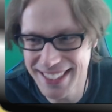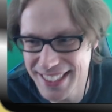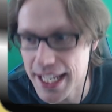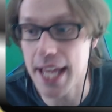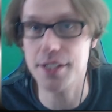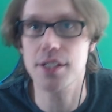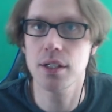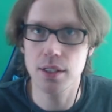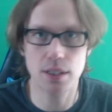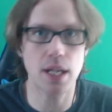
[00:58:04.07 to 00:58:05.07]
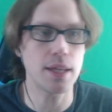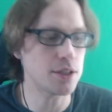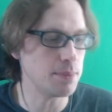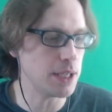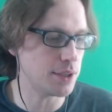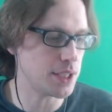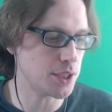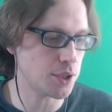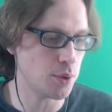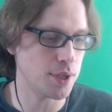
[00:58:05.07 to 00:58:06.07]
Yes, send that to me on
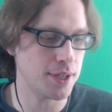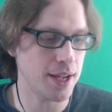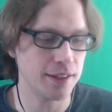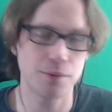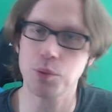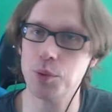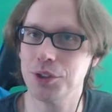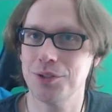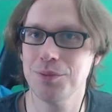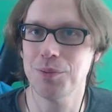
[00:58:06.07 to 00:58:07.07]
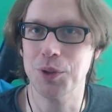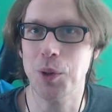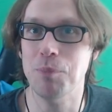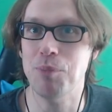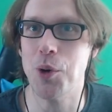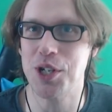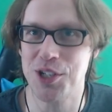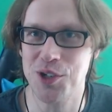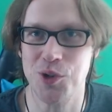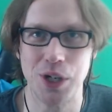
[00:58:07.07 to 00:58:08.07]
Discord, and we'll do a bonus stream